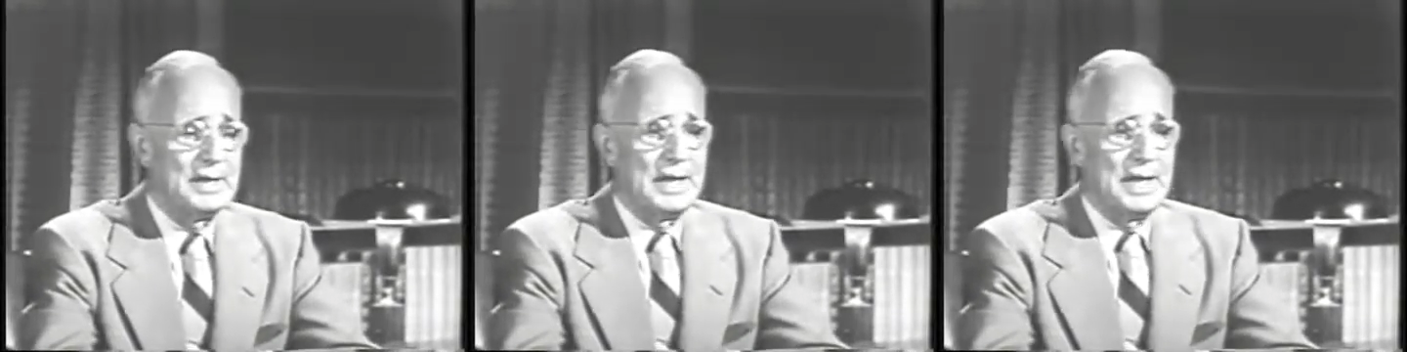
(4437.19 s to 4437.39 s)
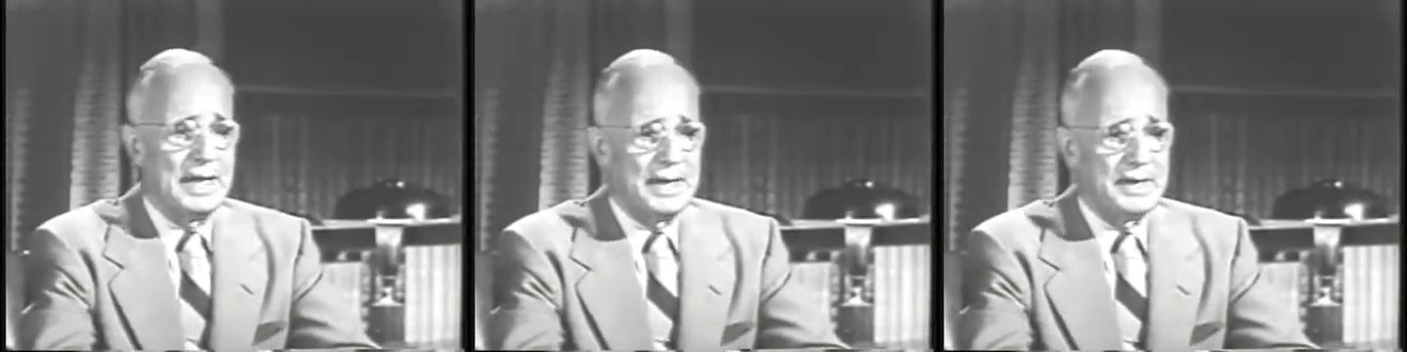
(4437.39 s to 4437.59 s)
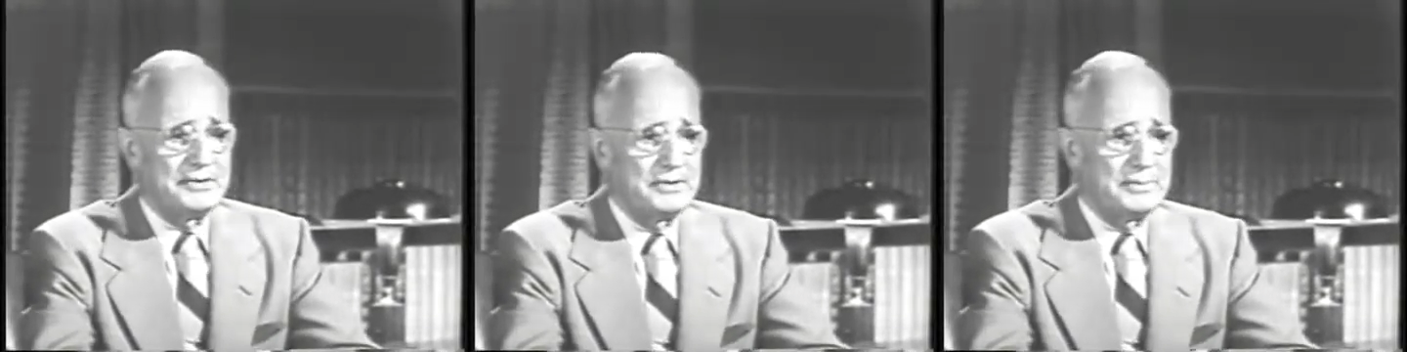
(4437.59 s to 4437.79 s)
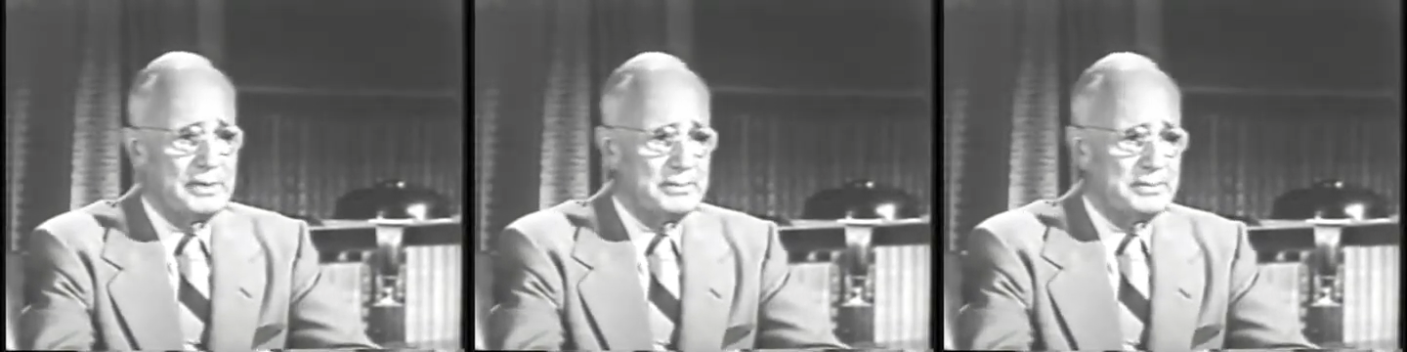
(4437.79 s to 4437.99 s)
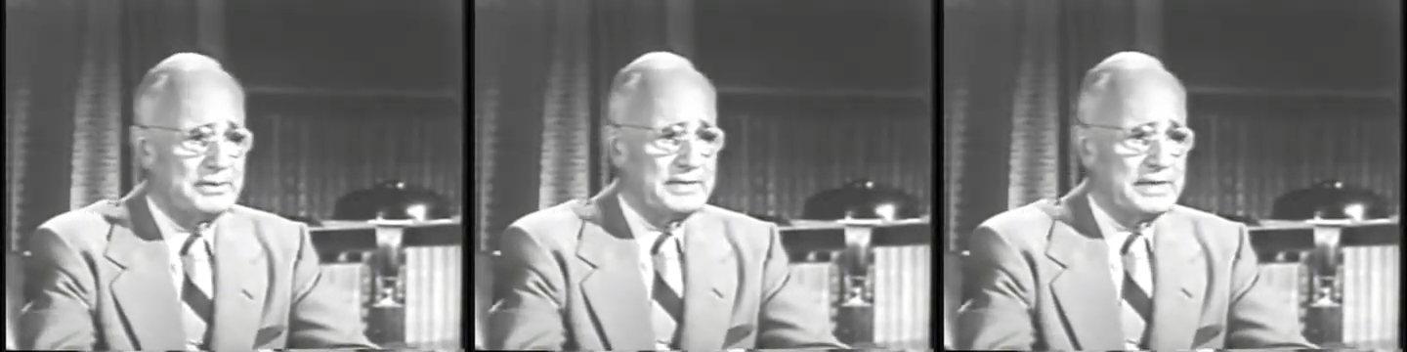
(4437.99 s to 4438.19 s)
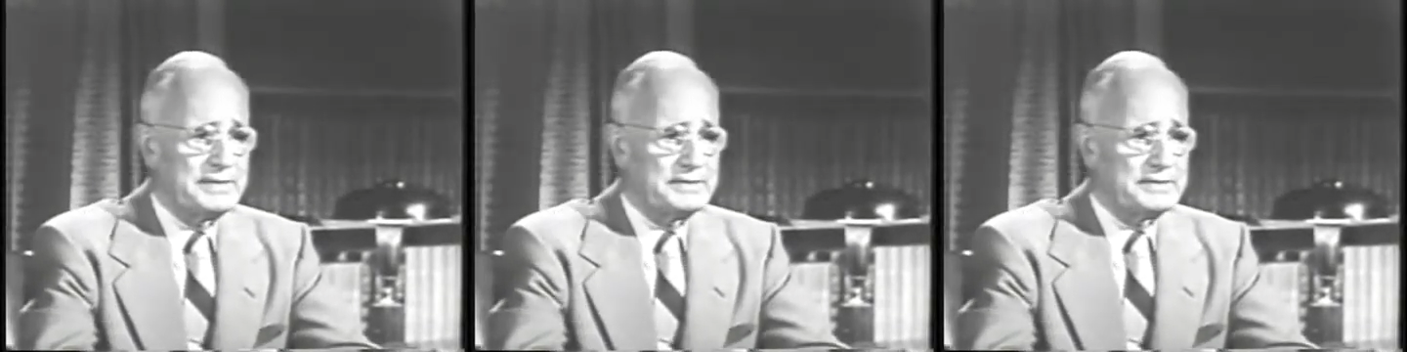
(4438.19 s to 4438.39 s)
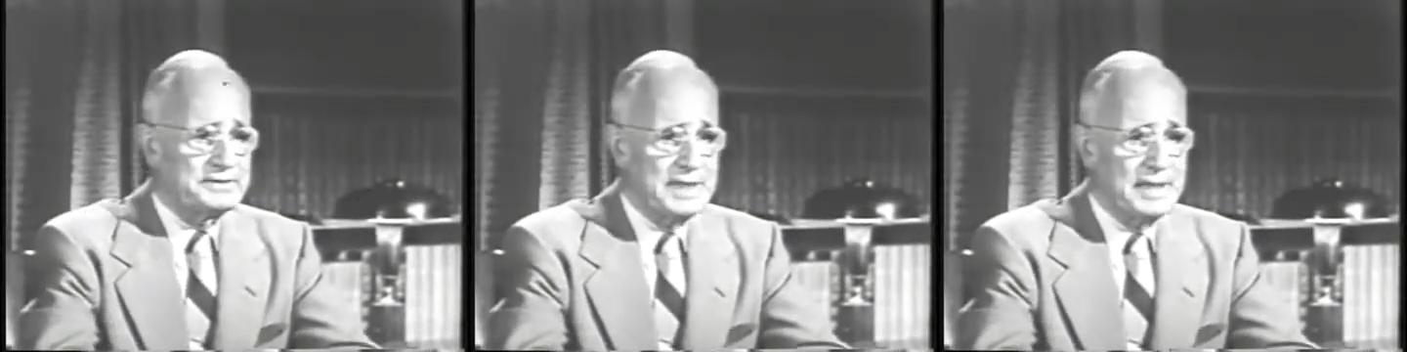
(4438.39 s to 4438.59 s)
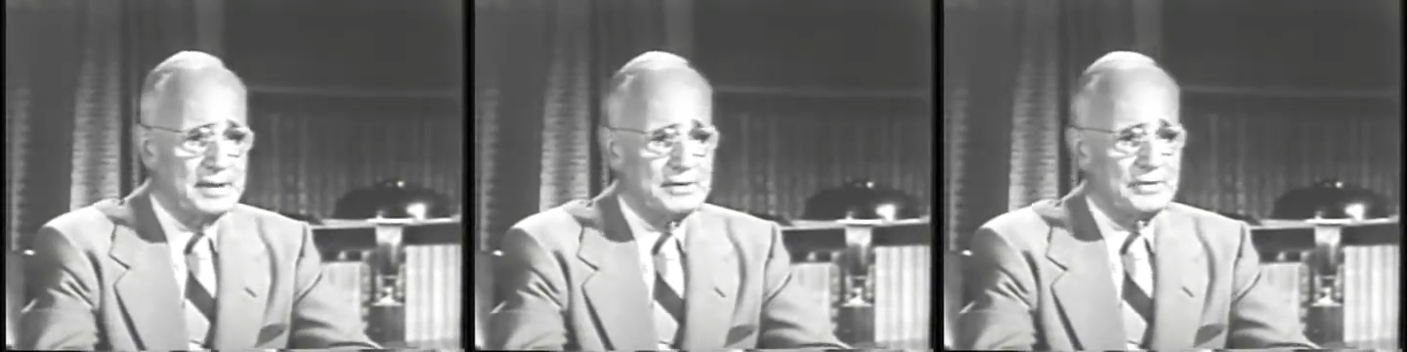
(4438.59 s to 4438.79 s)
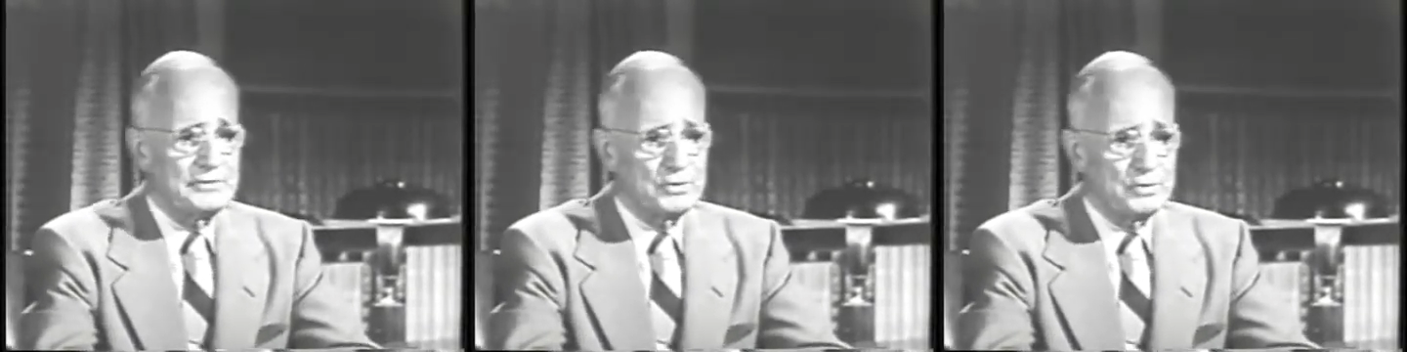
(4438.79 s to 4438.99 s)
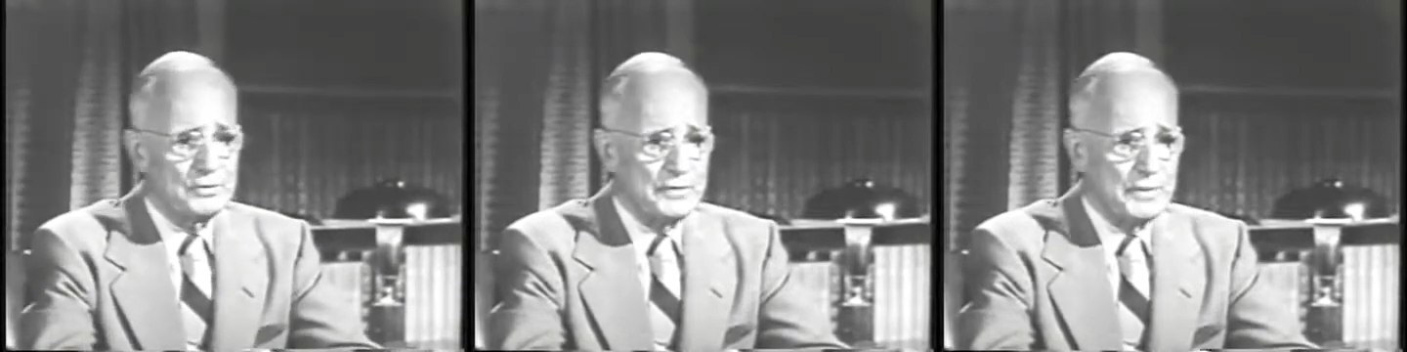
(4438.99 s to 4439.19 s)
And remember that the sound of
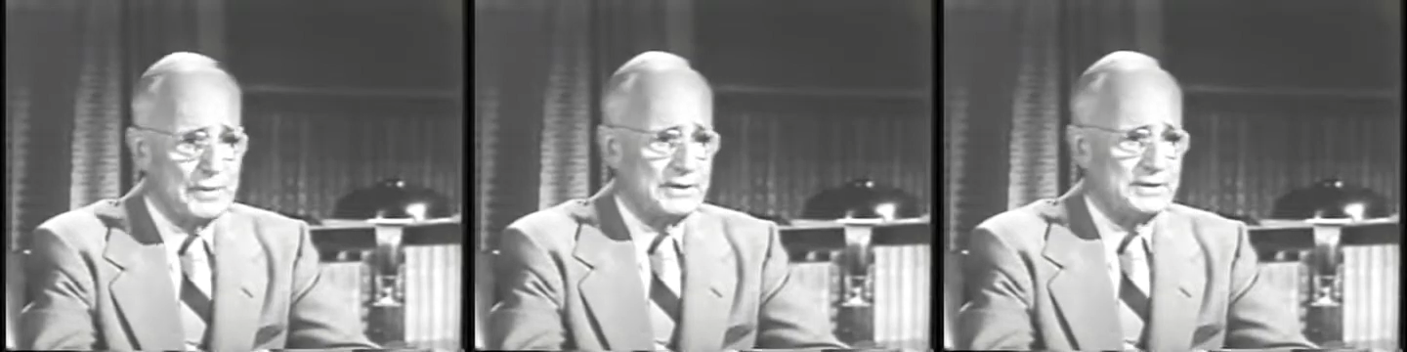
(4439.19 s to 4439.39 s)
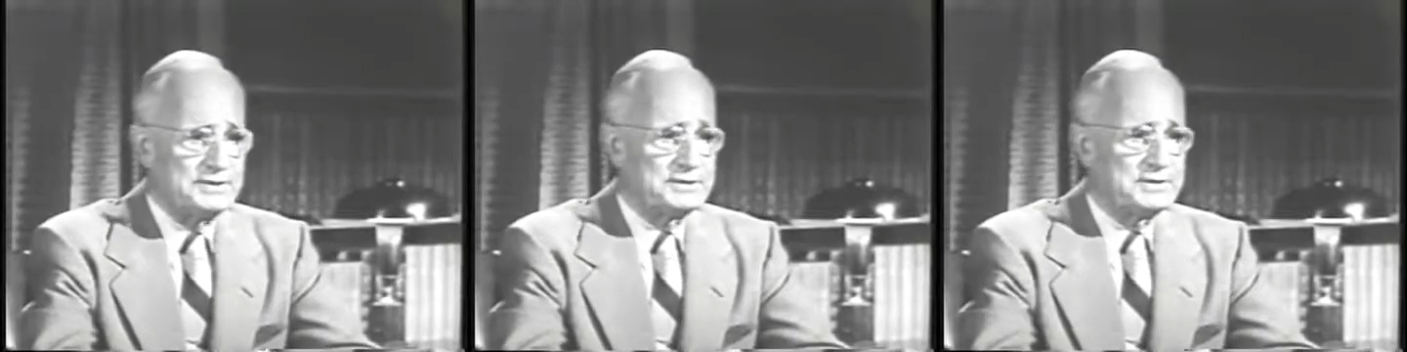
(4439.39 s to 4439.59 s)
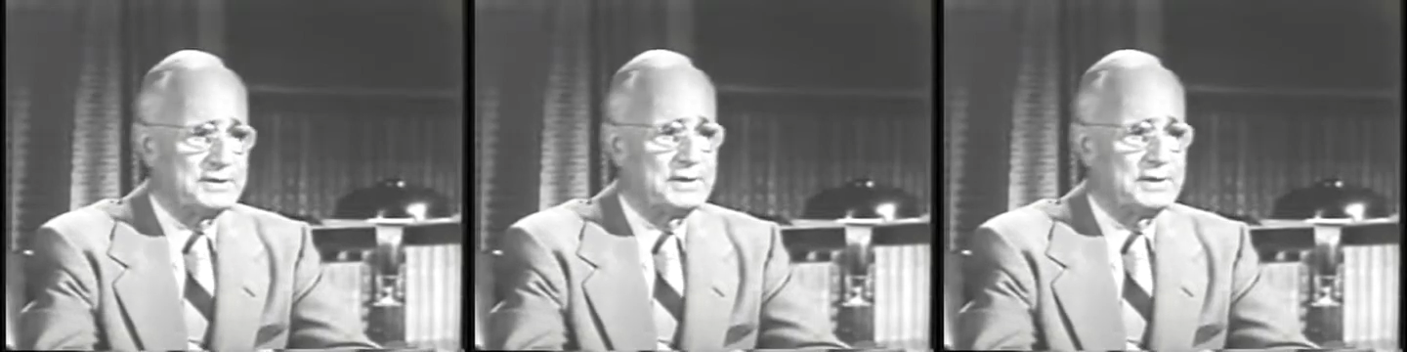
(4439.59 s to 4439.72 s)
your voice